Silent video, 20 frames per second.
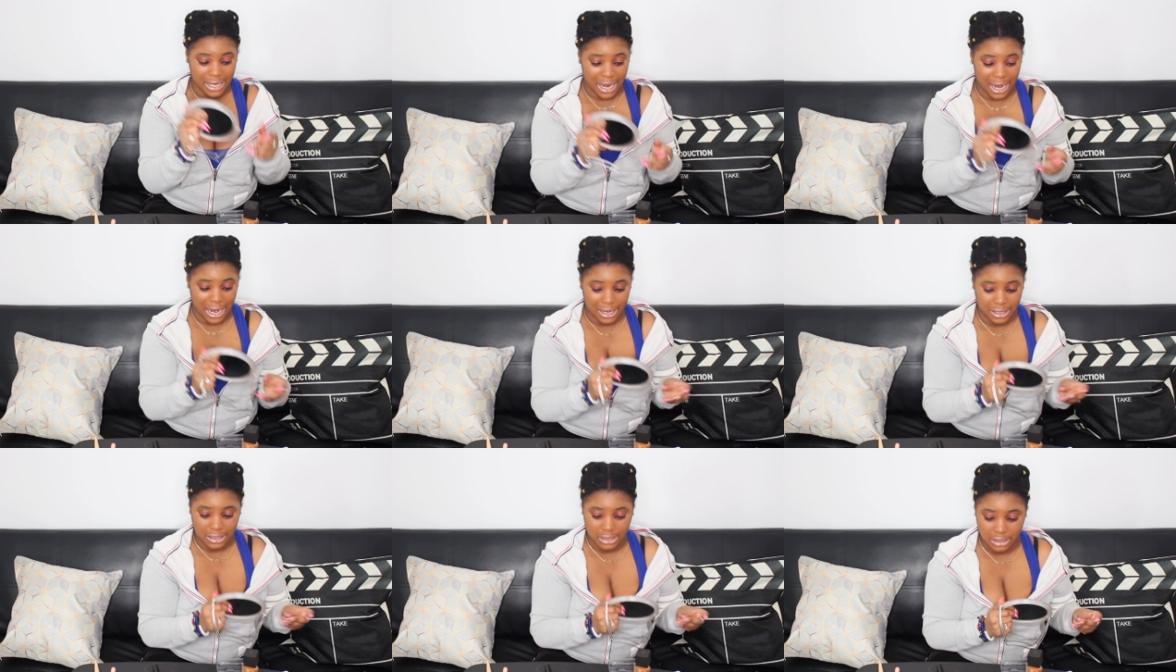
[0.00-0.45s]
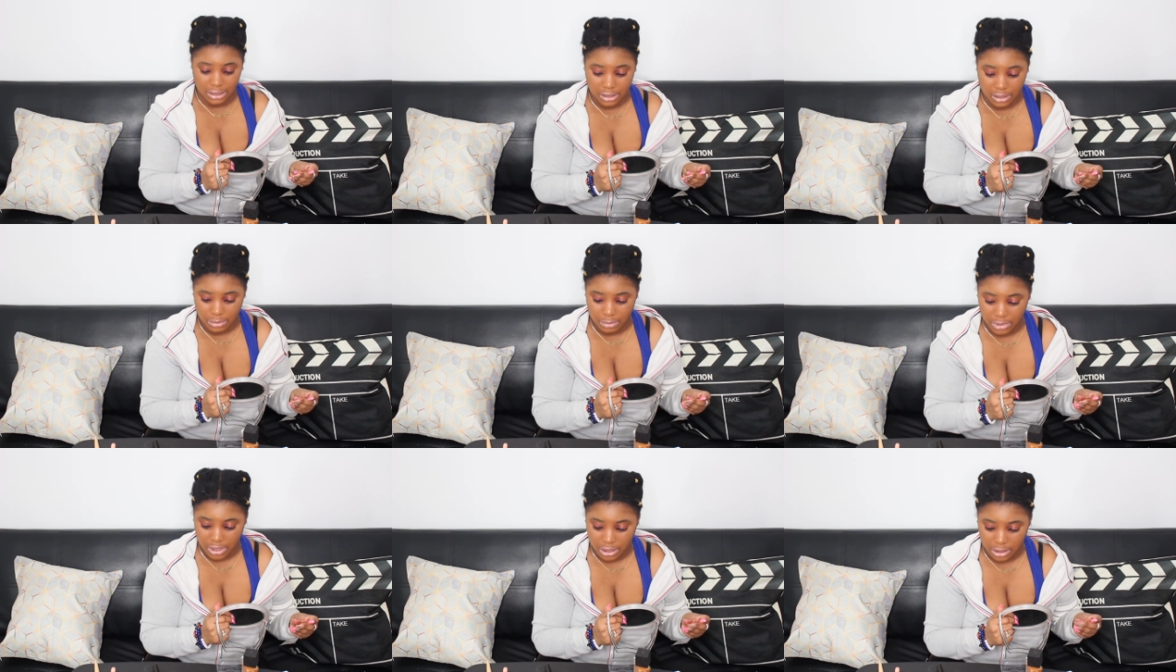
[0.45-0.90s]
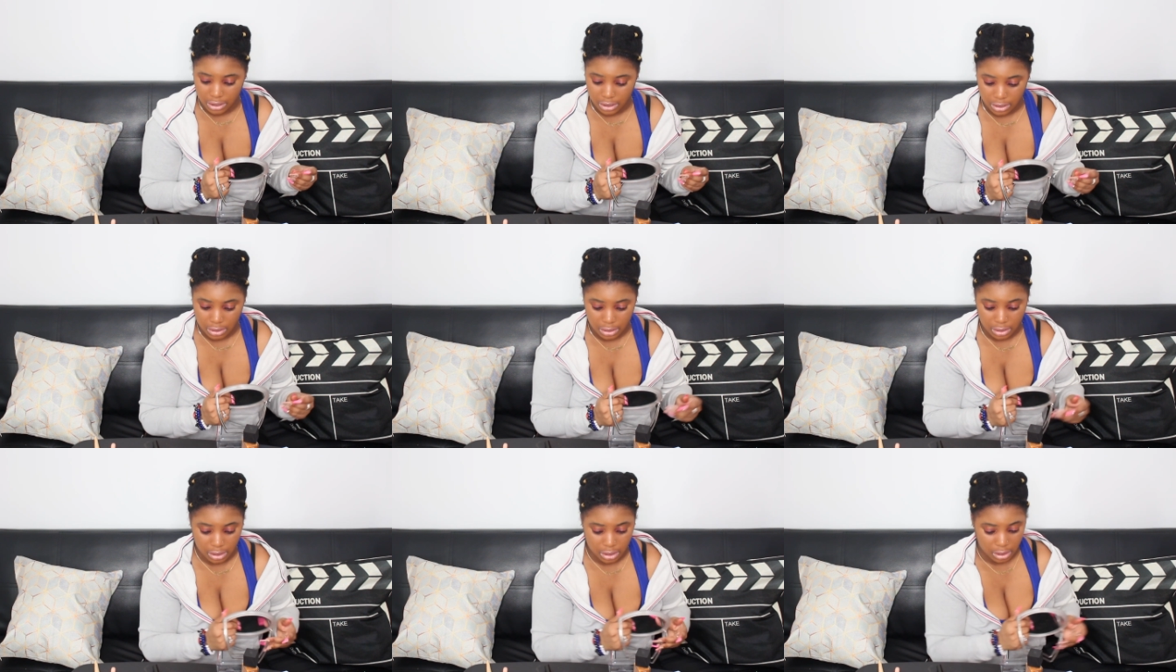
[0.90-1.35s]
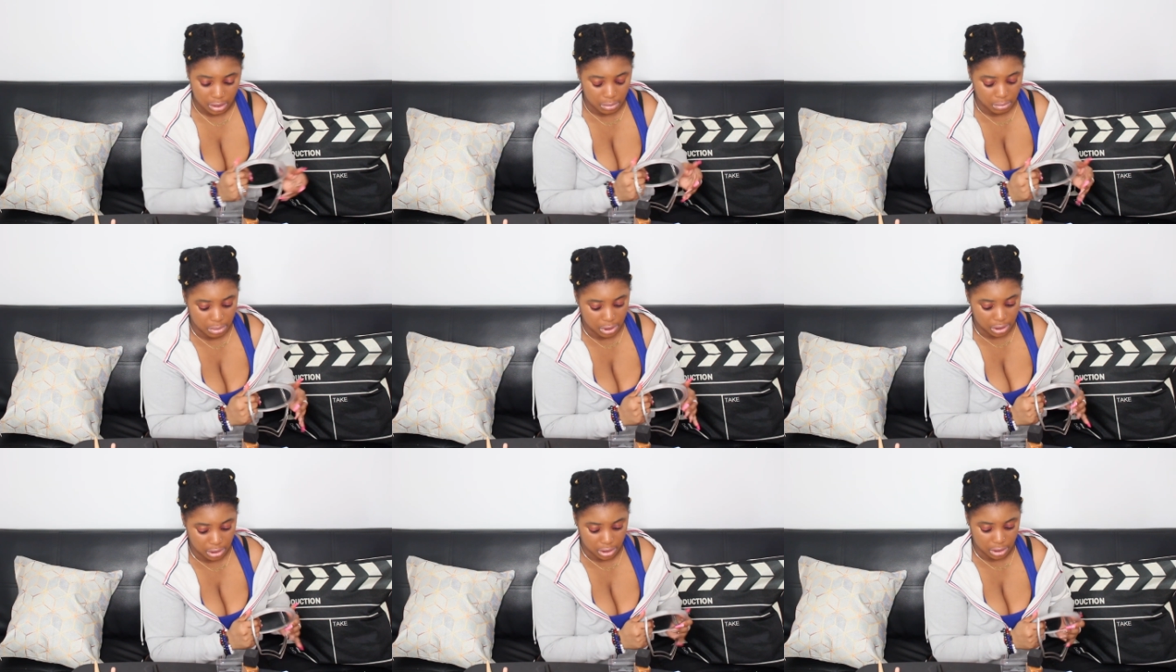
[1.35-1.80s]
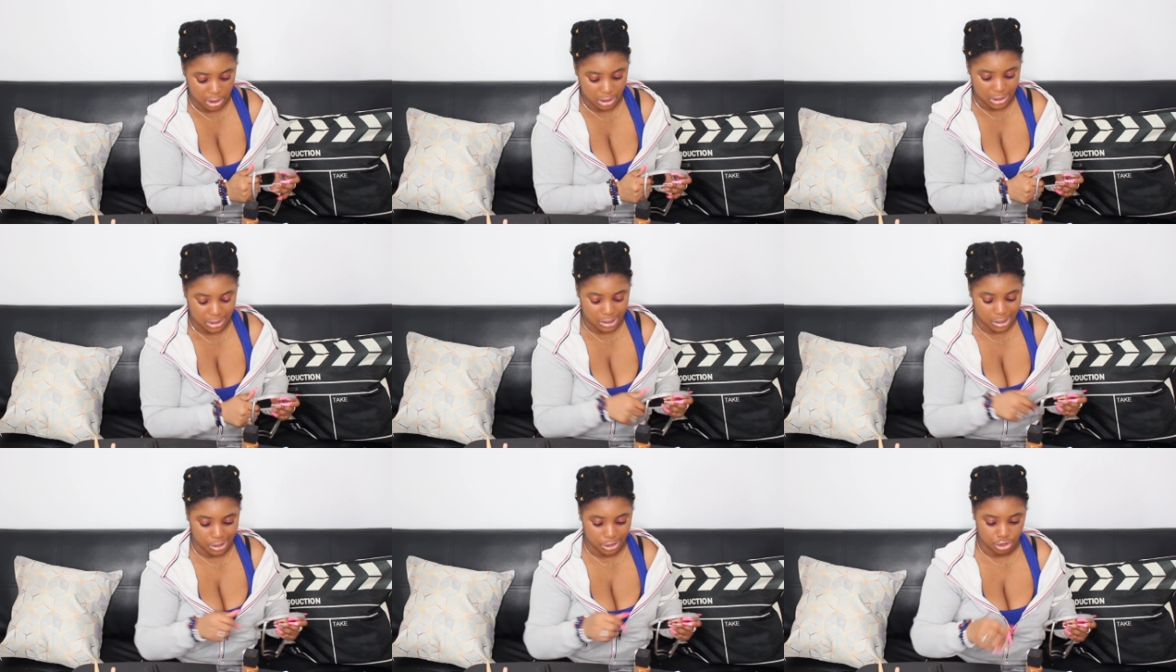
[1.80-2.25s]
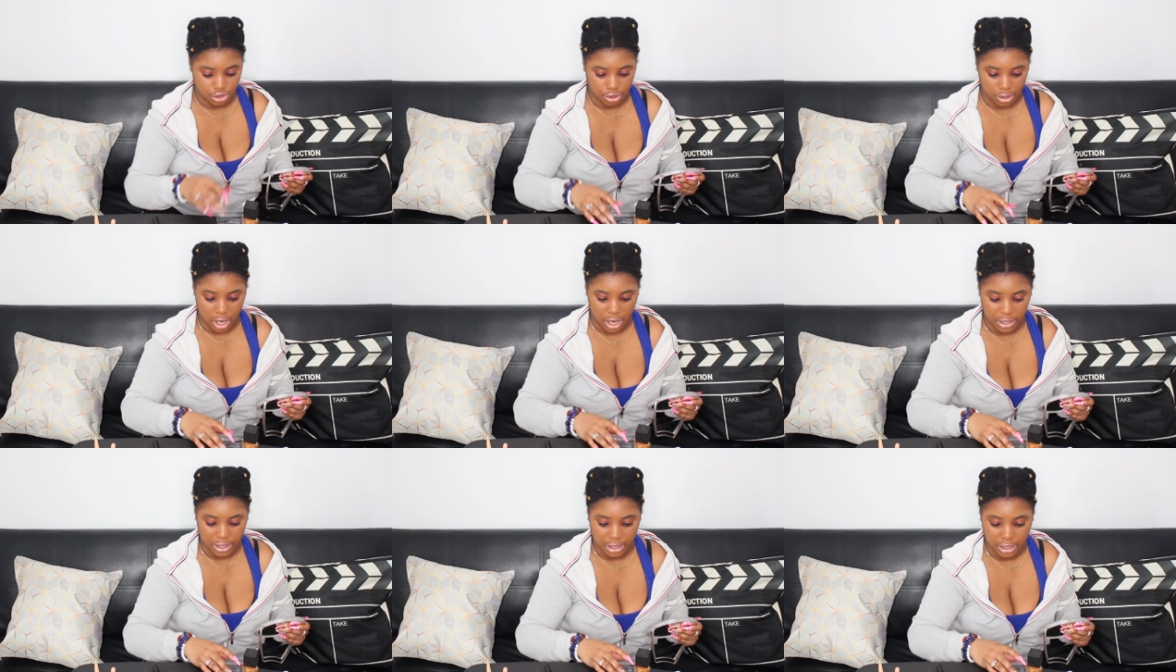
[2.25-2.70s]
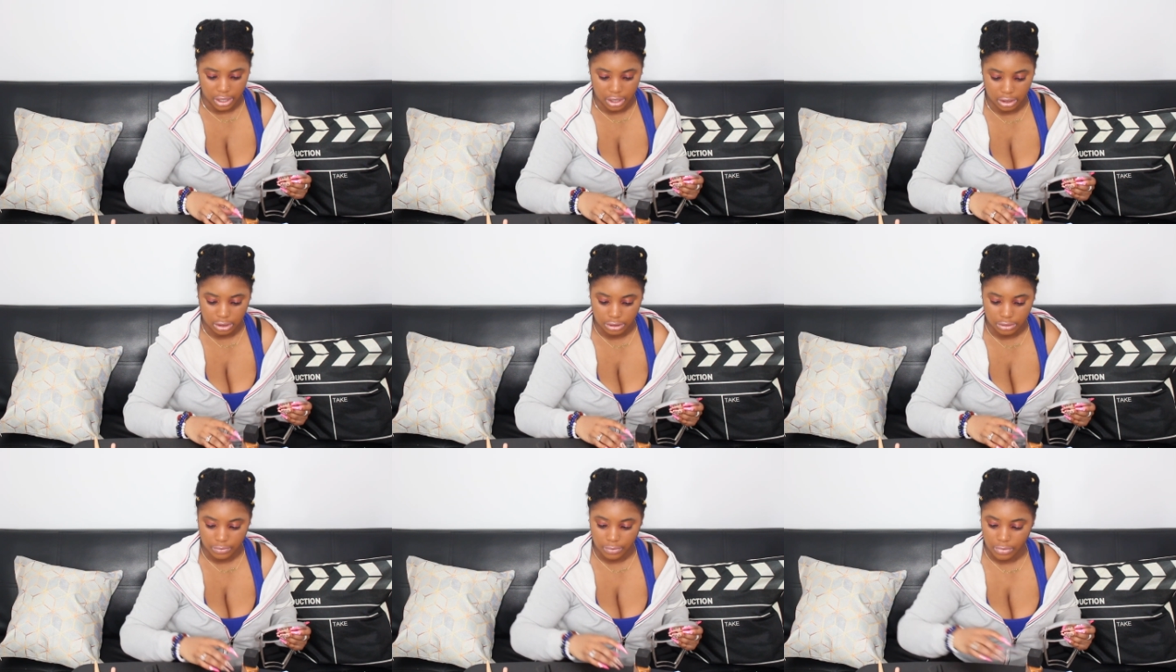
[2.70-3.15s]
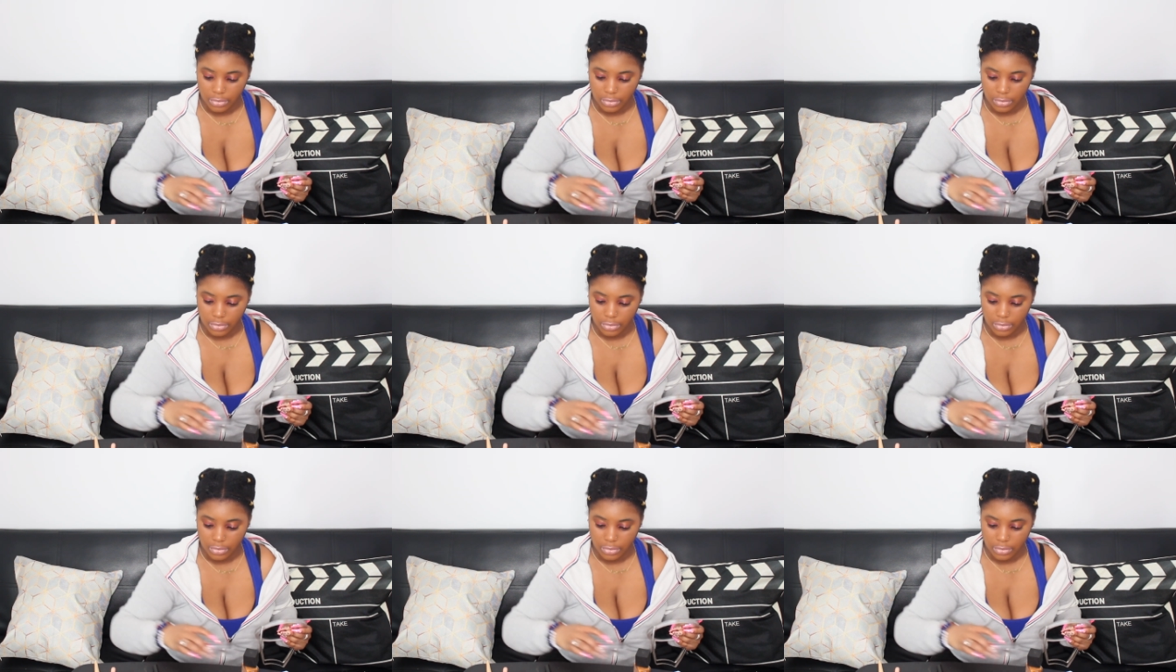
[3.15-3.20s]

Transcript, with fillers: tacky to me but it's like drying.